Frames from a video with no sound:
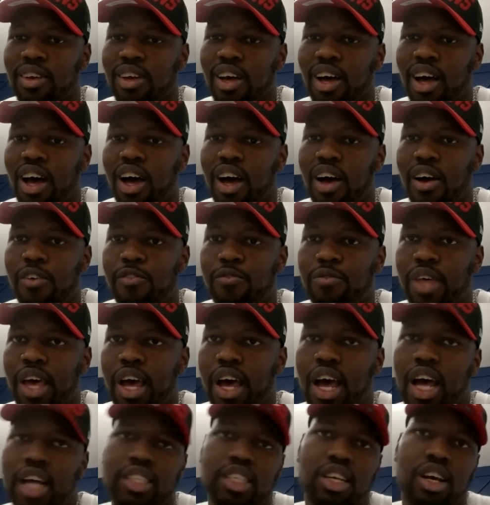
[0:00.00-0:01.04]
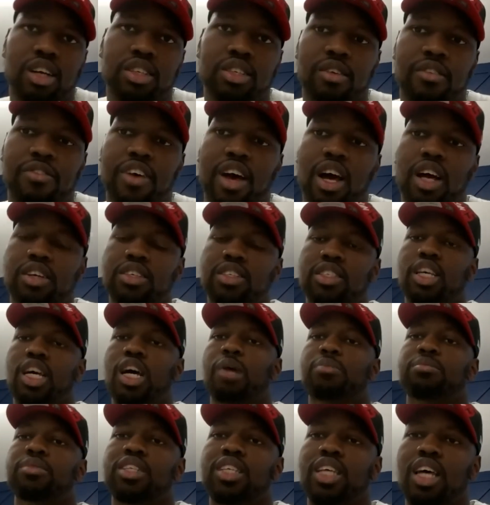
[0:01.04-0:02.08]
I talked to the Falcons a
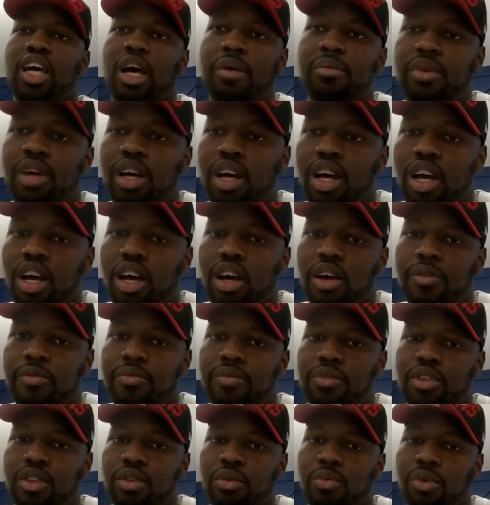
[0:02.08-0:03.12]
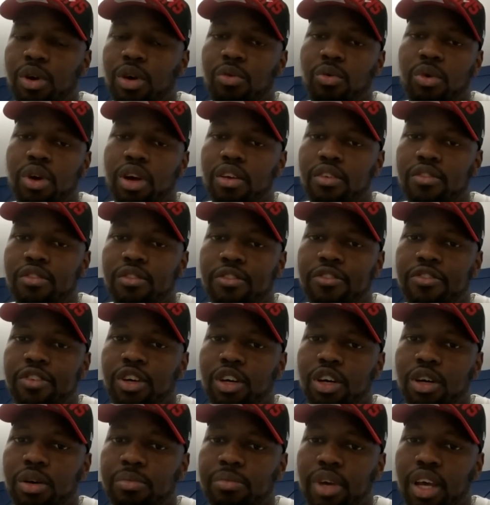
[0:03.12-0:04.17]
couple of times. We went over
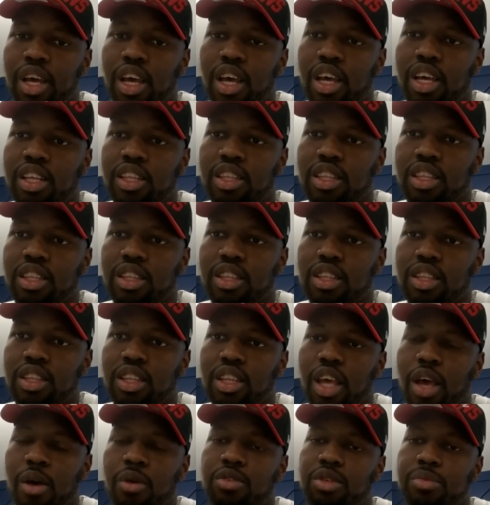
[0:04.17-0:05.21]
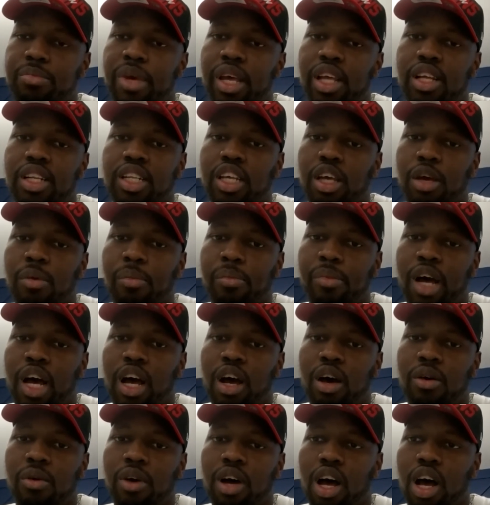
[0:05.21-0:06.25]
film, and it was mainly
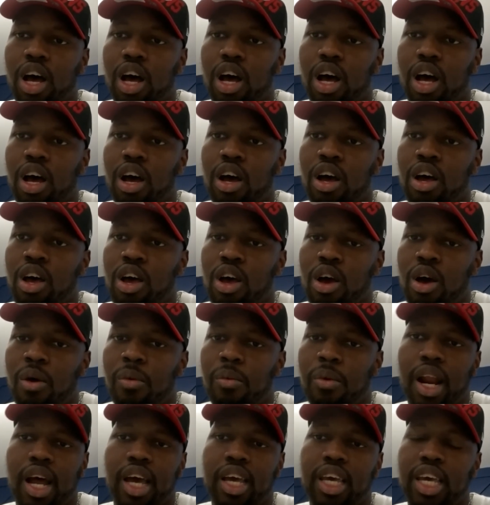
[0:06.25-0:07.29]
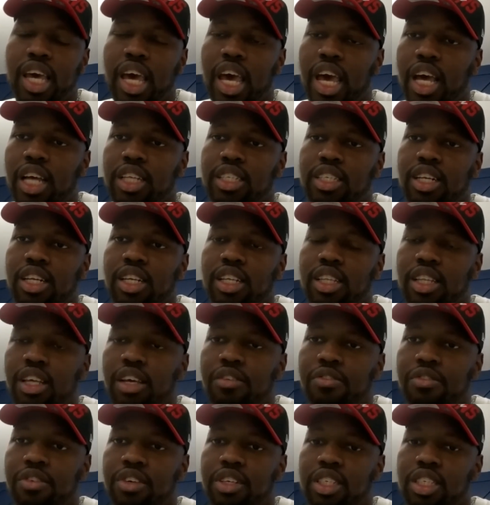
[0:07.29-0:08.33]
about what I can add to the
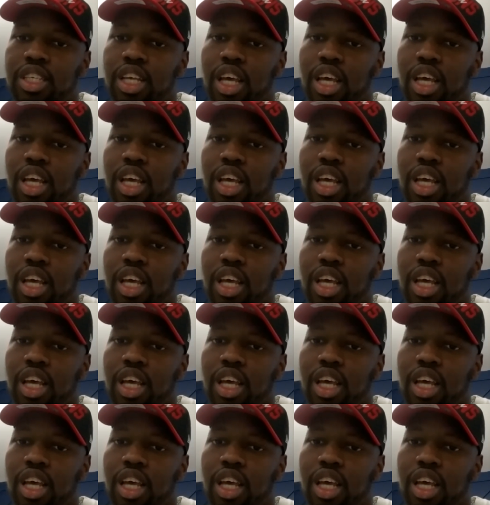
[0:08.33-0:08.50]
defense